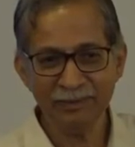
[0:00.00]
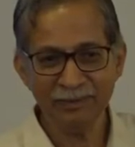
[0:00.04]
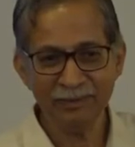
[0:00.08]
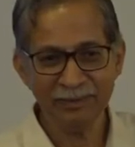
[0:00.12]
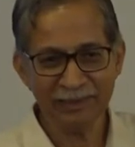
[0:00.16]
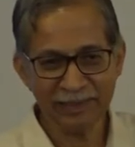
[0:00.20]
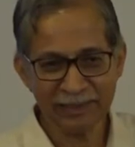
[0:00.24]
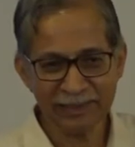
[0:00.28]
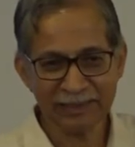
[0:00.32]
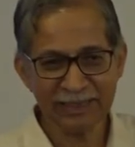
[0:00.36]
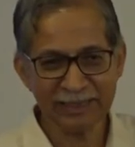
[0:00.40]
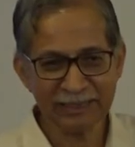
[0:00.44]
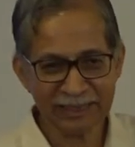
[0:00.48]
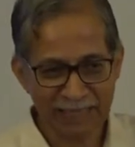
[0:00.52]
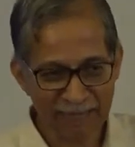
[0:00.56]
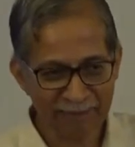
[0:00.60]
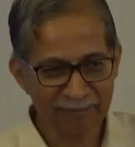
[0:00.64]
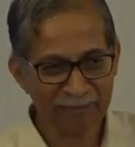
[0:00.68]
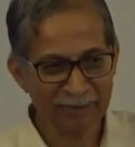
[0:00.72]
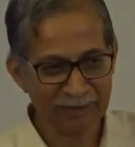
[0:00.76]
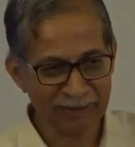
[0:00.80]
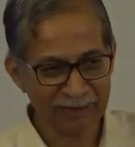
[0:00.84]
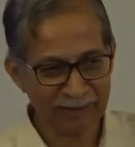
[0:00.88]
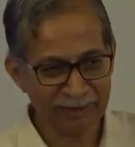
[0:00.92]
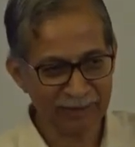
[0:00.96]
These things
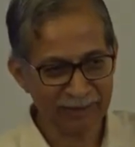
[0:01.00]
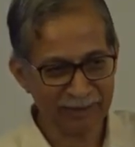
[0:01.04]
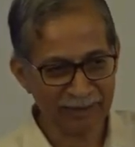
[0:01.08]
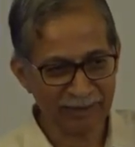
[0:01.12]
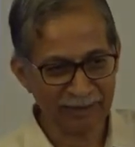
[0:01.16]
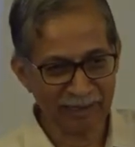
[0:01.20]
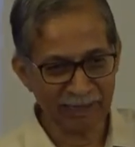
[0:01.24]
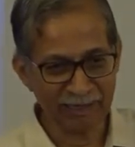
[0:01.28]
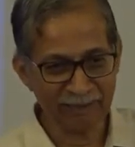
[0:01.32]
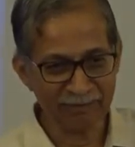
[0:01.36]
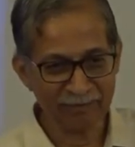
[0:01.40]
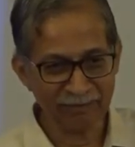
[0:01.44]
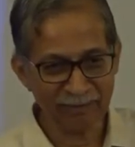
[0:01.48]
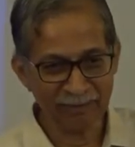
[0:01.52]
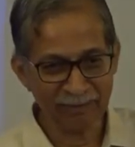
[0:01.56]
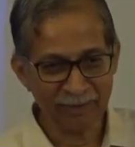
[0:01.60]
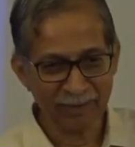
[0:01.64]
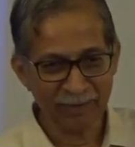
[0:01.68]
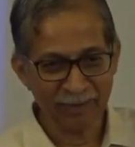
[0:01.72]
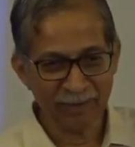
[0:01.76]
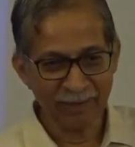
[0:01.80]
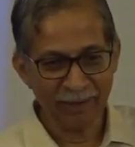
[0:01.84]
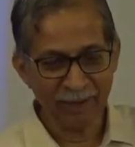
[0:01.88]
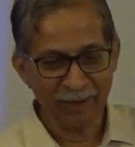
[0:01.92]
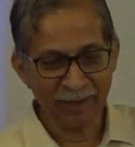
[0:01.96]
happen in life.
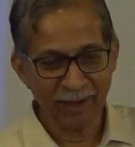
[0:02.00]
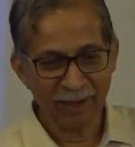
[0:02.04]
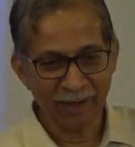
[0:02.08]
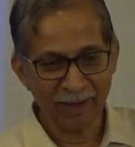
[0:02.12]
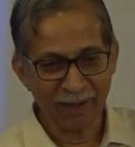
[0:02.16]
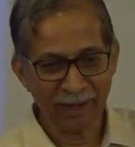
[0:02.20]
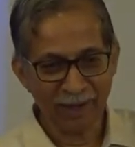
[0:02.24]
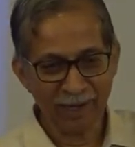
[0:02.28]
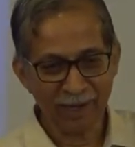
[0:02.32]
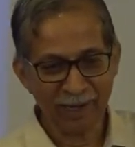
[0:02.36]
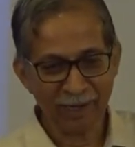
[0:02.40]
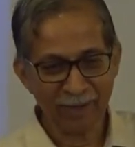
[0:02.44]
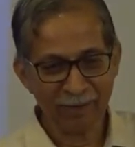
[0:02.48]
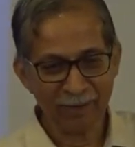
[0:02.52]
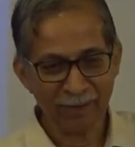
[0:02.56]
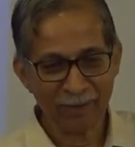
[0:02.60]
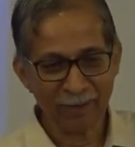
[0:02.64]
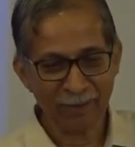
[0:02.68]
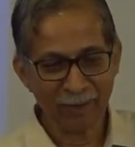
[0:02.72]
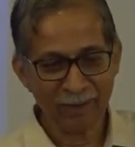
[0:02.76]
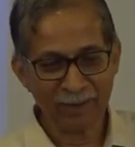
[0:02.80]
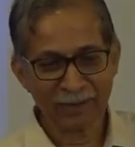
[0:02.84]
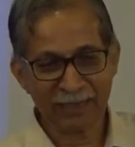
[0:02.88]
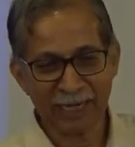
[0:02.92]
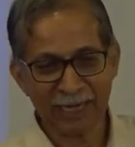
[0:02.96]
I,
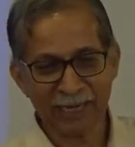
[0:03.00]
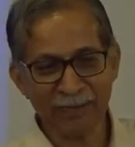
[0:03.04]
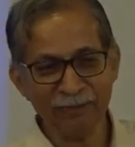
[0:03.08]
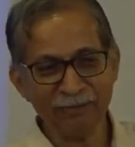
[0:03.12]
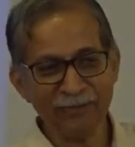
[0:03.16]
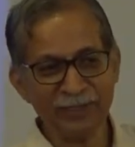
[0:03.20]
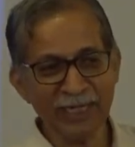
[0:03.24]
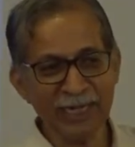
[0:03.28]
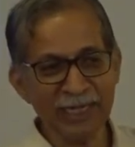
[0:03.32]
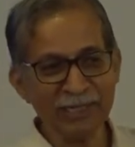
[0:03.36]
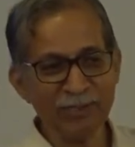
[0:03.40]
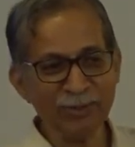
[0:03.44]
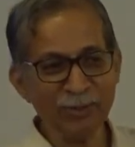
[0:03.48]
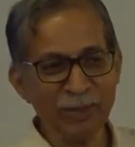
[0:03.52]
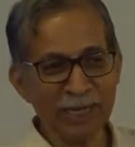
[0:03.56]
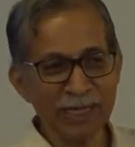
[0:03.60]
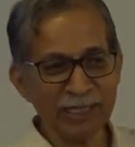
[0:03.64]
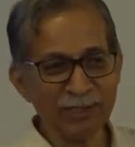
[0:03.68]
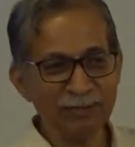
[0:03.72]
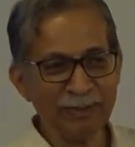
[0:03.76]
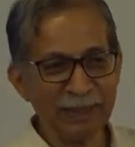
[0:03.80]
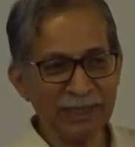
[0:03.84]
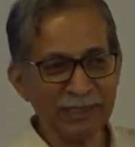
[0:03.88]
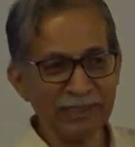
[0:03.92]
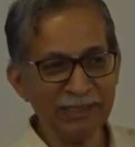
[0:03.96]
what kind of change do I
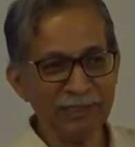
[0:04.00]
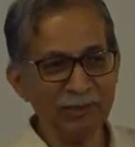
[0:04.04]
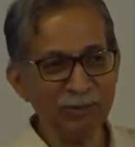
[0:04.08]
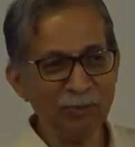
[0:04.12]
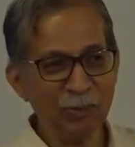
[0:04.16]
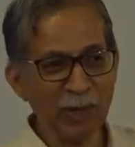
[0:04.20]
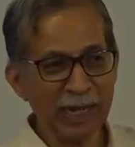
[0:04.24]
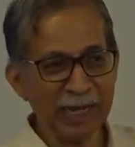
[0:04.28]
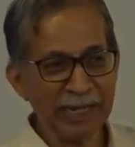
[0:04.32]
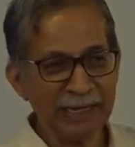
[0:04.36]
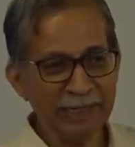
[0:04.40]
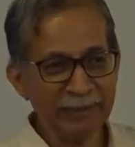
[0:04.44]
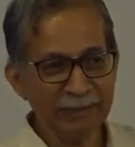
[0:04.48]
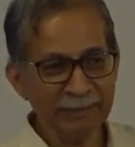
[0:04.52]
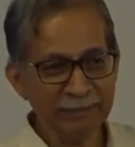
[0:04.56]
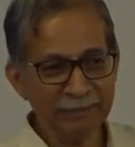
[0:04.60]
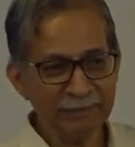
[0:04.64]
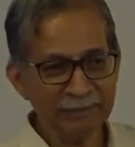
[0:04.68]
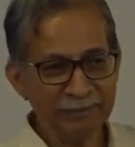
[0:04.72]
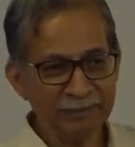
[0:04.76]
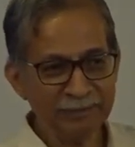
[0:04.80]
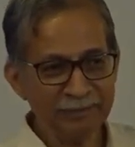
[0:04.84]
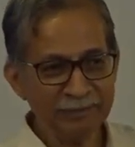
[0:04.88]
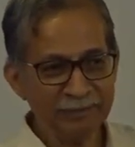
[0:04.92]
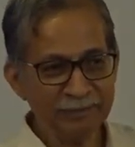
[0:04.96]
expect in Y?
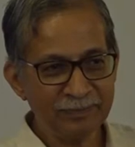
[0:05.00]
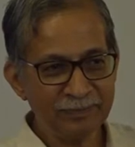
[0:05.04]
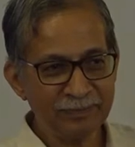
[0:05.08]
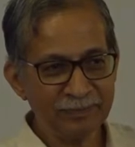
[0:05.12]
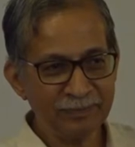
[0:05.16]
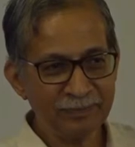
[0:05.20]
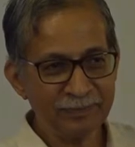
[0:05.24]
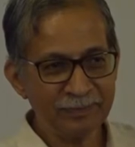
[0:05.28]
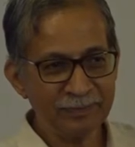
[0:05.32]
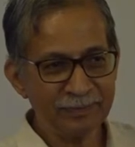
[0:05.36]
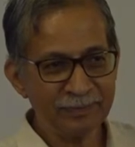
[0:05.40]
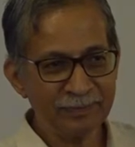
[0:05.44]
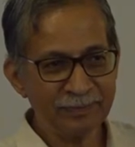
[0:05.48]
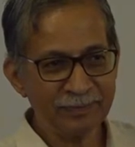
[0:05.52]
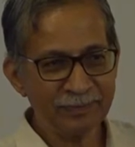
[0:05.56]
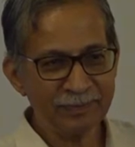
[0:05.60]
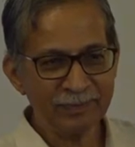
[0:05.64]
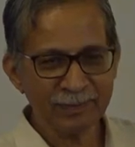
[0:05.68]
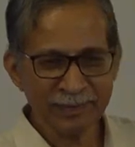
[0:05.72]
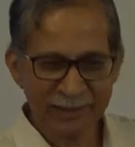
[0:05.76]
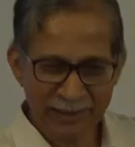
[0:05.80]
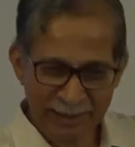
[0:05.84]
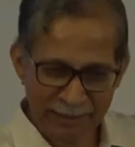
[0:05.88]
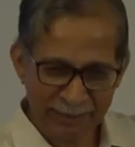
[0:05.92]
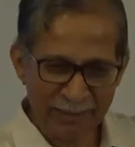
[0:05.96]

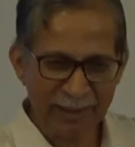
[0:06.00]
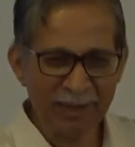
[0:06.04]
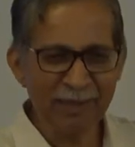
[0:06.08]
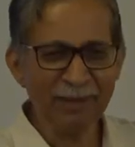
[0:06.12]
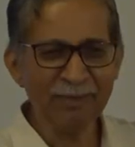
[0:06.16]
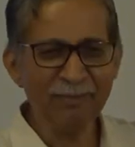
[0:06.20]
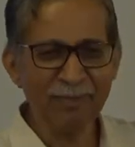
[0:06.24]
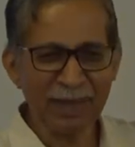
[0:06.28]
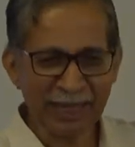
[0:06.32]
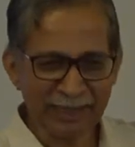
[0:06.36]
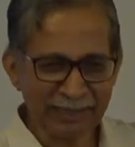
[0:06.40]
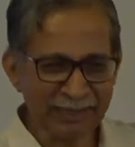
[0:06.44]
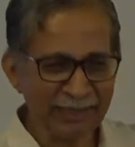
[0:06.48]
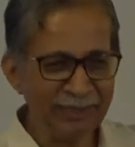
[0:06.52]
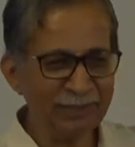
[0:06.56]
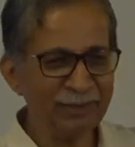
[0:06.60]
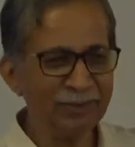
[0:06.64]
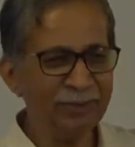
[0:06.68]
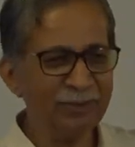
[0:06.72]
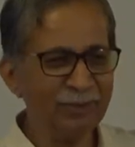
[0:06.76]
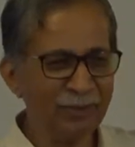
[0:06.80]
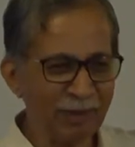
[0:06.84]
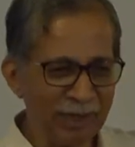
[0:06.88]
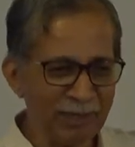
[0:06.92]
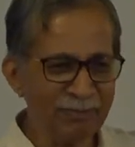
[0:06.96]
Similar
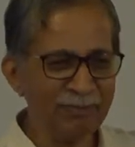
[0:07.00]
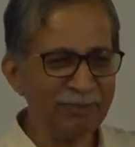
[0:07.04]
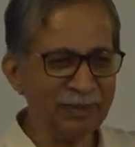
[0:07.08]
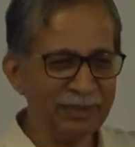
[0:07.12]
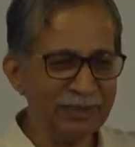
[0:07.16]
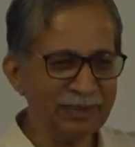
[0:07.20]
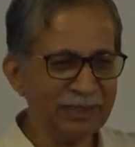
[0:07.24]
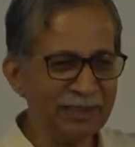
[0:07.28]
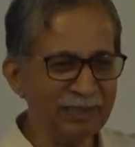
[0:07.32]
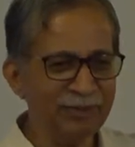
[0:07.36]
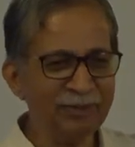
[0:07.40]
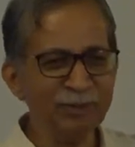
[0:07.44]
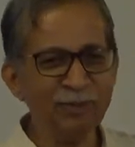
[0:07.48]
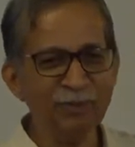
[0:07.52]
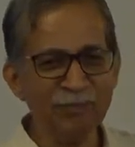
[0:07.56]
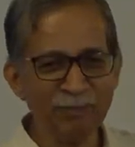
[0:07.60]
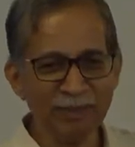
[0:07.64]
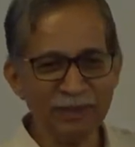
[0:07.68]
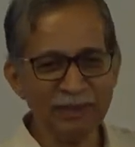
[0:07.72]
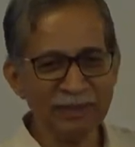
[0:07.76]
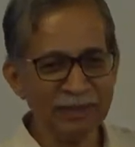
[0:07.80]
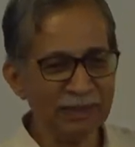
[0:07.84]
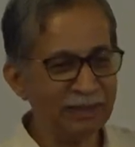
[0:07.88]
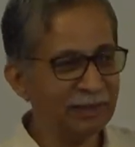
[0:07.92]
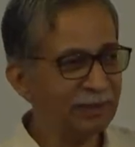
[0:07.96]
magnitude, 1%,
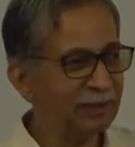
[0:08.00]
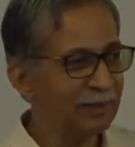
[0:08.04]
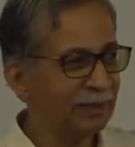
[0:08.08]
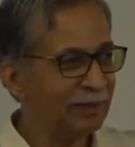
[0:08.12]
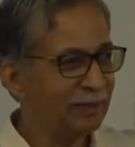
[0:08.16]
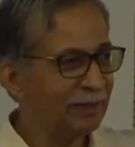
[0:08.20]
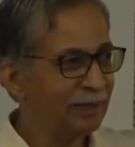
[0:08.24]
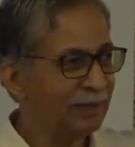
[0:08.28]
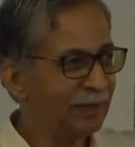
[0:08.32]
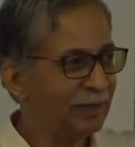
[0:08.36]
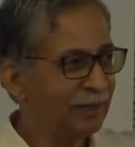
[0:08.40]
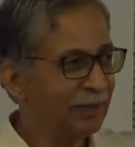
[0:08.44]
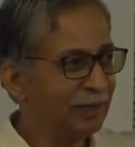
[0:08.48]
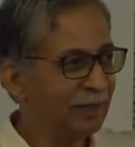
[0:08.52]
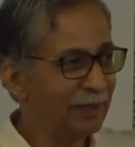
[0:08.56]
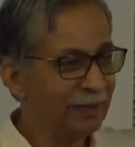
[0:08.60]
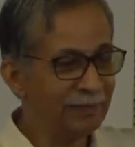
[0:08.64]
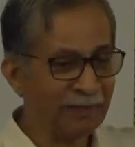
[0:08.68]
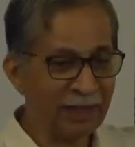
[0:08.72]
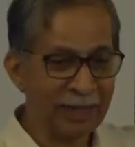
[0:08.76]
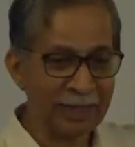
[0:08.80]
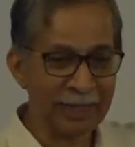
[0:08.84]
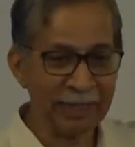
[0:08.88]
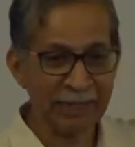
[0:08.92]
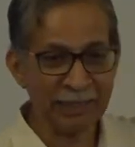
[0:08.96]
2%. If
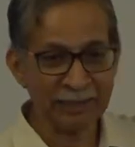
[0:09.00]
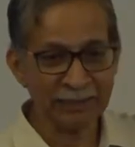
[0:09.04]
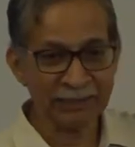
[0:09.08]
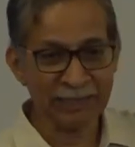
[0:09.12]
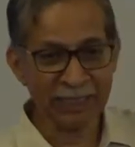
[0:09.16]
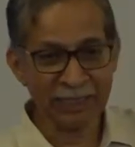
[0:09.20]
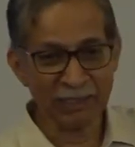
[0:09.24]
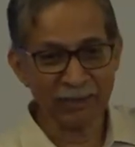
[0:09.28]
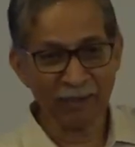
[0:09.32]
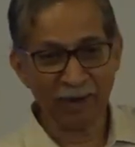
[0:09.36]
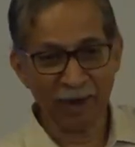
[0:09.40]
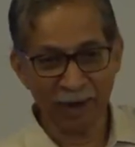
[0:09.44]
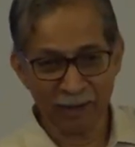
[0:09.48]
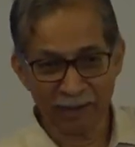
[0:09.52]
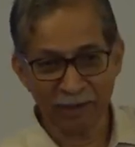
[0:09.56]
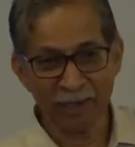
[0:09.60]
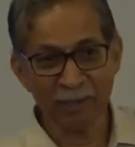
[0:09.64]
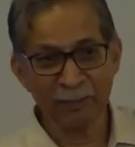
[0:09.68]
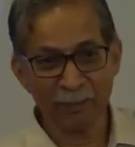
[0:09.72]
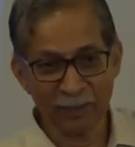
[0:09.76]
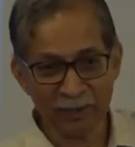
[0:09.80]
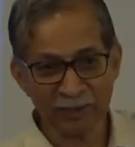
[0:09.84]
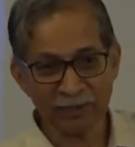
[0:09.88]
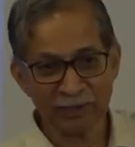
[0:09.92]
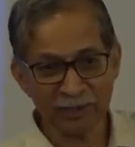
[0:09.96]
I get a change of
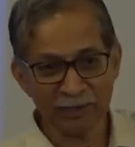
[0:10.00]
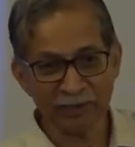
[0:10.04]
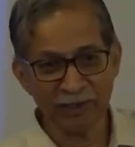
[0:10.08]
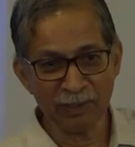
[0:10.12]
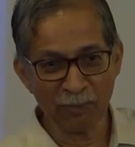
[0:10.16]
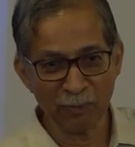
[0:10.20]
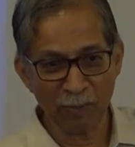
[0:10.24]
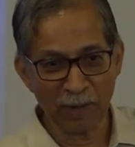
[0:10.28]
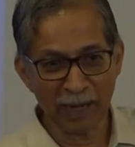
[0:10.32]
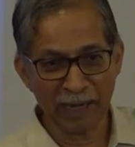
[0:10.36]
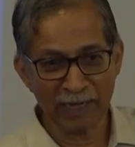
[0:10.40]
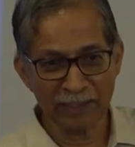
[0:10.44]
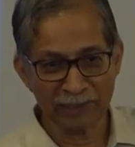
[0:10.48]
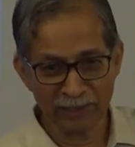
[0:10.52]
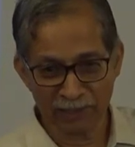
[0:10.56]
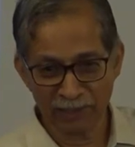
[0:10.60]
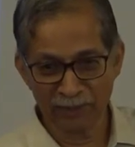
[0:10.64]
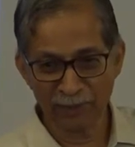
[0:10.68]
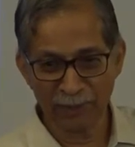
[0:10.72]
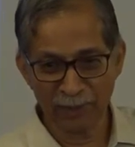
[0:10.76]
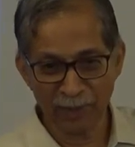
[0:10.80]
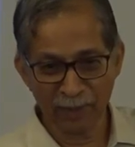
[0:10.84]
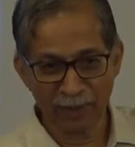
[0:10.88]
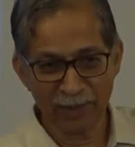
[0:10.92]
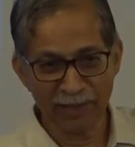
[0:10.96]
100% in Y, just
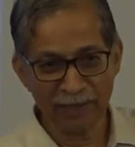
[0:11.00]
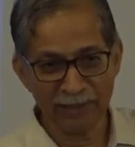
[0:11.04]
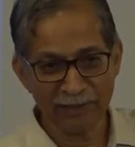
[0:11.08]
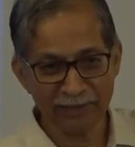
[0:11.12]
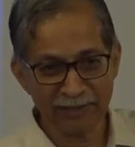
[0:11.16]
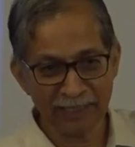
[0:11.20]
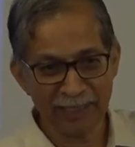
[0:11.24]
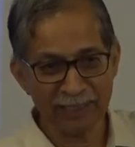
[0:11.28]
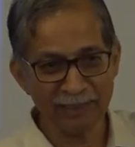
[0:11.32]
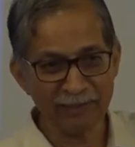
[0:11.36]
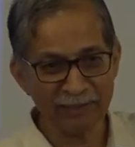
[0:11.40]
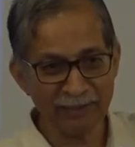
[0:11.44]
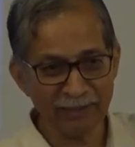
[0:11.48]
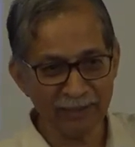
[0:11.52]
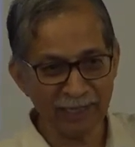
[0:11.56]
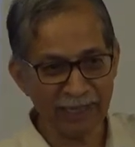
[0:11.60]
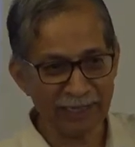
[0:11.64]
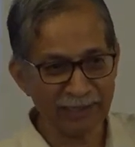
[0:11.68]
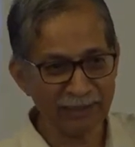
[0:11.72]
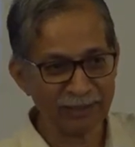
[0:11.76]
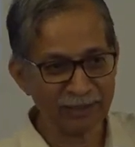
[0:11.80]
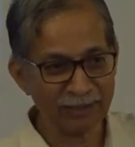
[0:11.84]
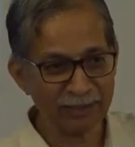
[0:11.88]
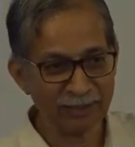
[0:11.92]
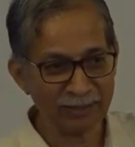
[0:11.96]
because I change
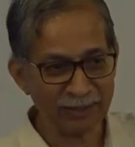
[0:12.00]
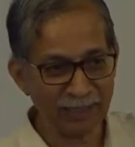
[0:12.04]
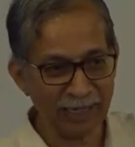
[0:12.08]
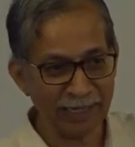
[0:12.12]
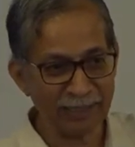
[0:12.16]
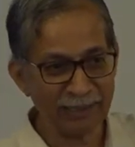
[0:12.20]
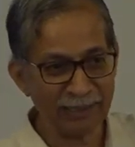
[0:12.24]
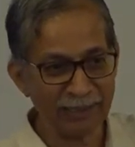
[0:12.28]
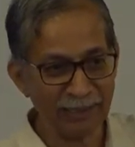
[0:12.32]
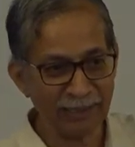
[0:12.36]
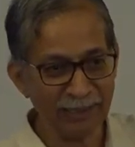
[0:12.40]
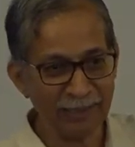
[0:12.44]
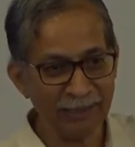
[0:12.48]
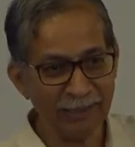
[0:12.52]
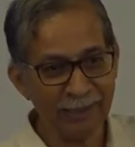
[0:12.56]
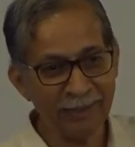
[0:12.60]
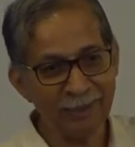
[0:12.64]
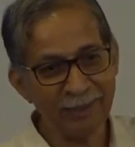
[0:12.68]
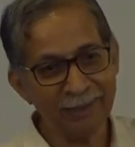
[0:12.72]
X slightly,